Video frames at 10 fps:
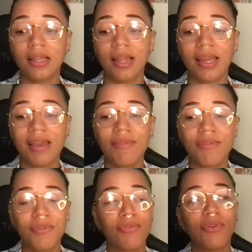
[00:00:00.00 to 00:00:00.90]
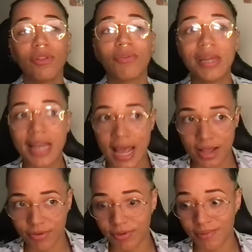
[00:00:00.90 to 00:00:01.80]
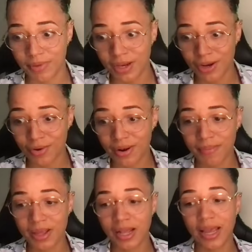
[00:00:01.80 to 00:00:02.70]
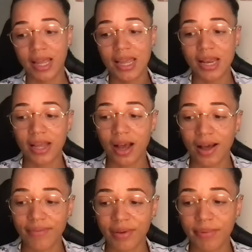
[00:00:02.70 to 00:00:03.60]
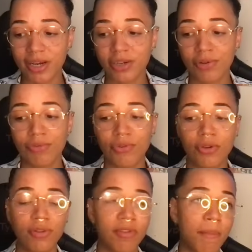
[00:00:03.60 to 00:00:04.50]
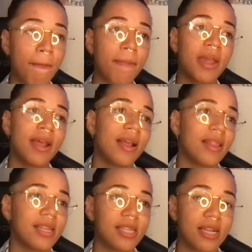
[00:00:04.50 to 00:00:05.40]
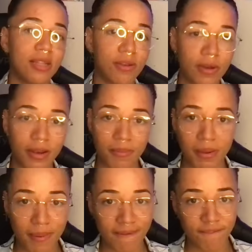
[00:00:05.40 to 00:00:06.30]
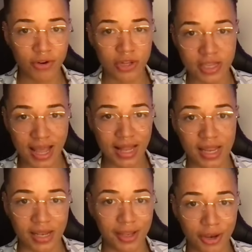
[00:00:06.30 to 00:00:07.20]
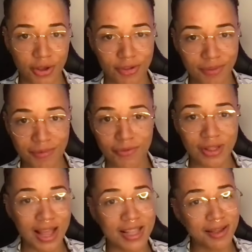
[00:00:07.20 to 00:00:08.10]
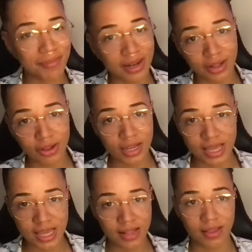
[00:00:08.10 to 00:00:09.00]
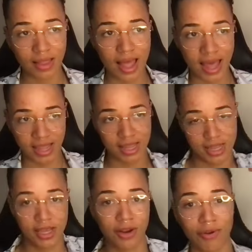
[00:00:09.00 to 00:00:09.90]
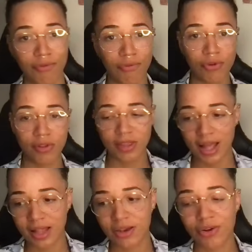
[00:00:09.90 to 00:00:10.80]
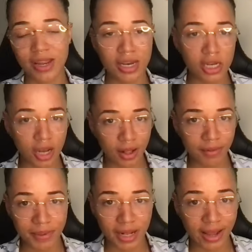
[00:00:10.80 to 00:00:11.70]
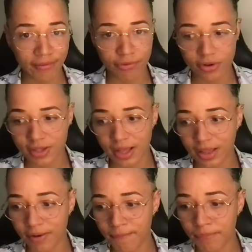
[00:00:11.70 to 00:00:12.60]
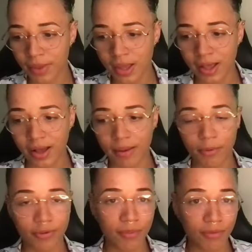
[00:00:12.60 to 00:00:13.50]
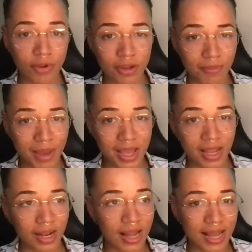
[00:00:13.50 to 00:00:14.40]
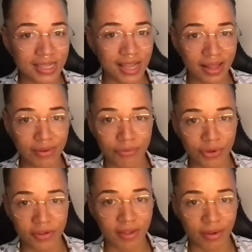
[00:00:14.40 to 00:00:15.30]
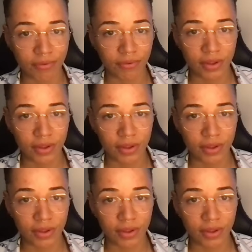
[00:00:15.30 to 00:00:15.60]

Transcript: like even if it's for three days or something, you know what I mean? Like eating high vibrational foods they started talking to me about fruit salad. You know, some of you, that's something a lot of kids like. You know, fruit salad. Your inner child may like fruit salad. Um, or some of you just making a nice salad for yourself